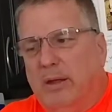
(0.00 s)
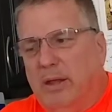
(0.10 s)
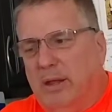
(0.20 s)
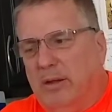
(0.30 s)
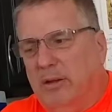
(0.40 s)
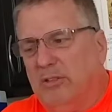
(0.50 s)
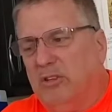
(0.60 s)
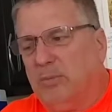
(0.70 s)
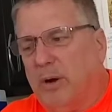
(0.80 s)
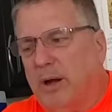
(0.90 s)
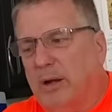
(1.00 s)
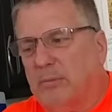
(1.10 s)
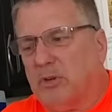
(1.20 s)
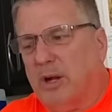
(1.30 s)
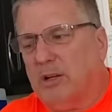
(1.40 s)
And this is where
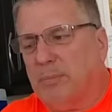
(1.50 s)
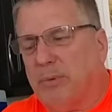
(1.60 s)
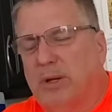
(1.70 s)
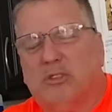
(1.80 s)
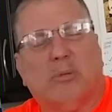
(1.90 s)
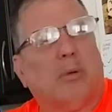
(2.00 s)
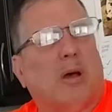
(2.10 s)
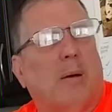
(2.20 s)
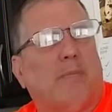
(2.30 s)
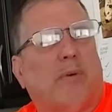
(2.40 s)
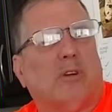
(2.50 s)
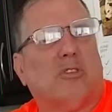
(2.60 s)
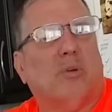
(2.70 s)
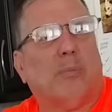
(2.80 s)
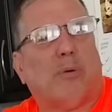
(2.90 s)
I'm trying to bring some comfort
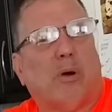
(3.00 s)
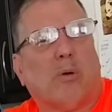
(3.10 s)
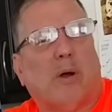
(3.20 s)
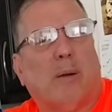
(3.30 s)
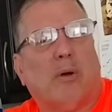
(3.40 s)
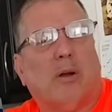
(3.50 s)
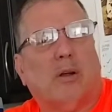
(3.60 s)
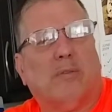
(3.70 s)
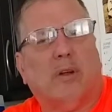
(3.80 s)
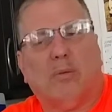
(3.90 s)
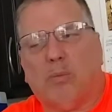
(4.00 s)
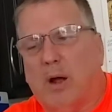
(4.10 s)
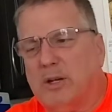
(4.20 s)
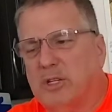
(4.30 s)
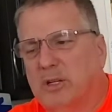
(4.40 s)
to a programmer, if you're
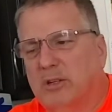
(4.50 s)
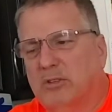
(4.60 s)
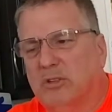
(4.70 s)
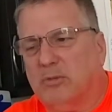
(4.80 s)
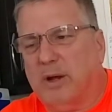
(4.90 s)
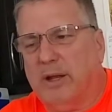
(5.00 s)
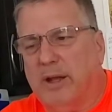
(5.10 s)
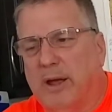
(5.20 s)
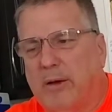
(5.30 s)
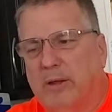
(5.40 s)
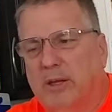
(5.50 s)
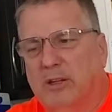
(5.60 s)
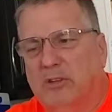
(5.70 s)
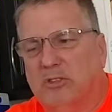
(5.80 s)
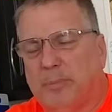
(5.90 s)
watching this right now,
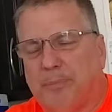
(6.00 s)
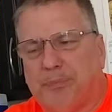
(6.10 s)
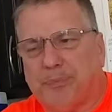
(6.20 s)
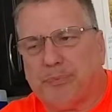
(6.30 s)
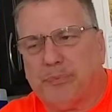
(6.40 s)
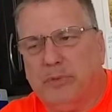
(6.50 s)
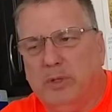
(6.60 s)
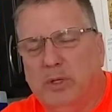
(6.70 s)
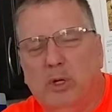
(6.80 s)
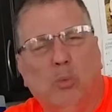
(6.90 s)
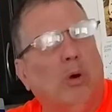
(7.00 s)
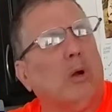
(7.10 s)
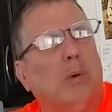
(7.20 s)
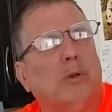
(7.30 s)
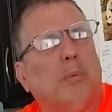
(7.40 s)
is
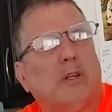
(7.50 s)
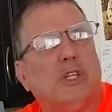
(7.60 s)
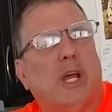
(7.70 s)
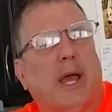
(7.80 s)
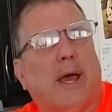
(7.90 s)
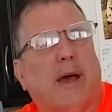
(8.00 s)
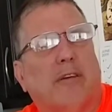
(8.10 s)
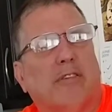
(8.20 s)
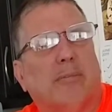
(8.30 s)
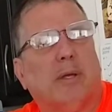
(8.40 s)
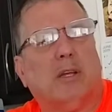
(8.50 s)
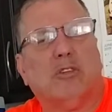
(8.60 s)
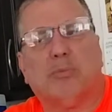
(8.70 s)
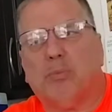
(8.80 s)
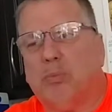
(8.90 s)
work with what you have,
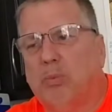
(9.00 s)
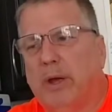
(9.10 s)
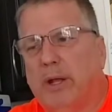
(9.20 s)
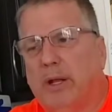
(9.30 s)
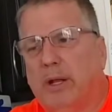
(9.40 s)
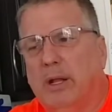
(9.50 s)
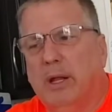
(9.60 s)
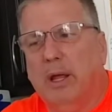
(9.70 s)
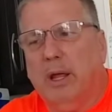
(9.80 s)
because when